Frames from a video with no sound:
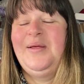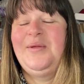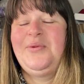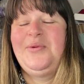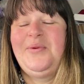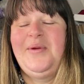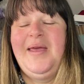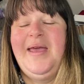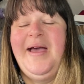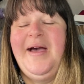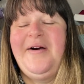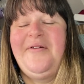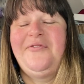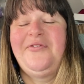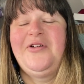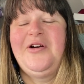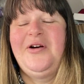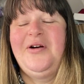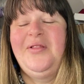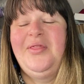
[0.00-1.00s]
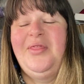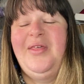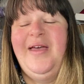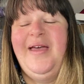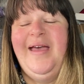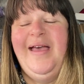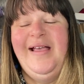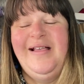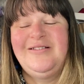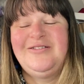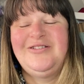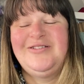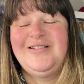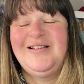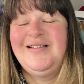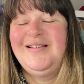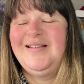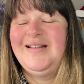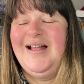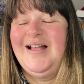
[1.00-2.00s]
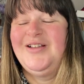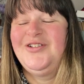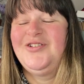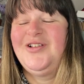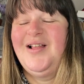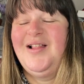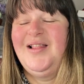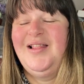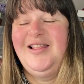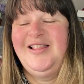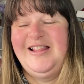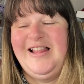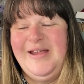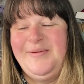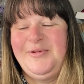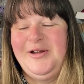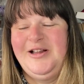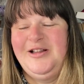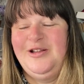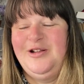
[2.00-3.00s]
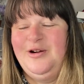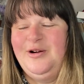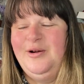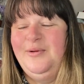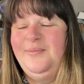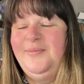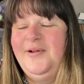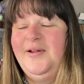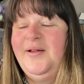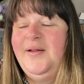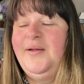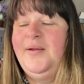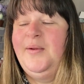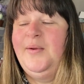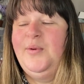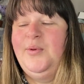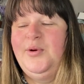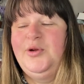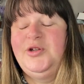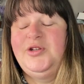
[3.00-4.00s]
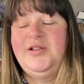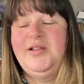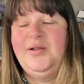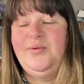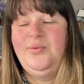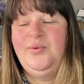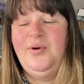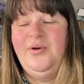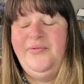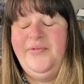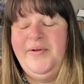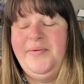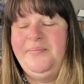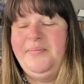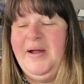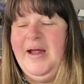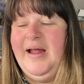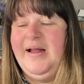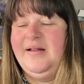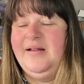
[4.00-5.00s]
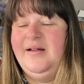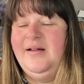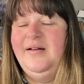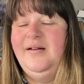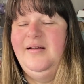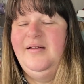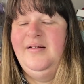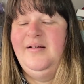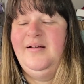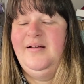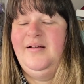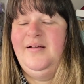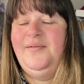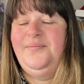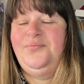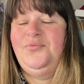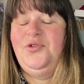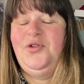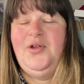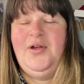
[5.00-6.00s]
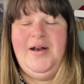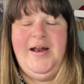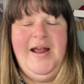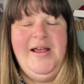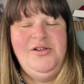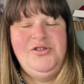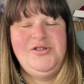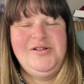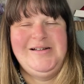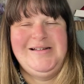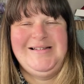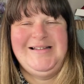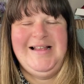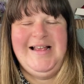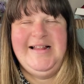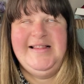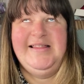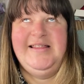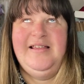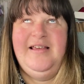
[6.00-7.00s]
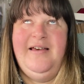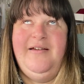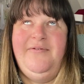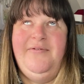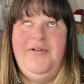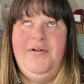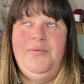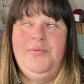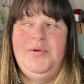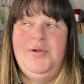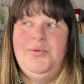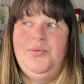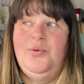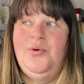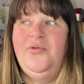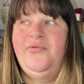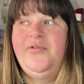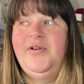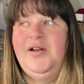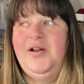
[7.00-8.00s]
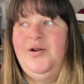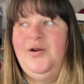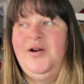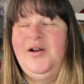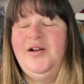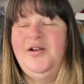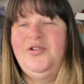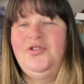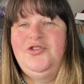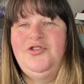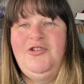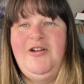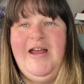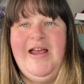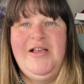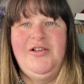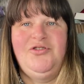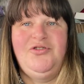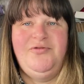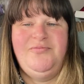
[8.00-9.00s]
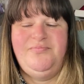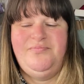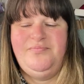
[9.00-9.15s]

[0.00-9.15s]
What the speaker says: We have got the Itch to Stitch Lemon Top, which is a woven pattern. Sorry, I should have said that if it was woven or stretch.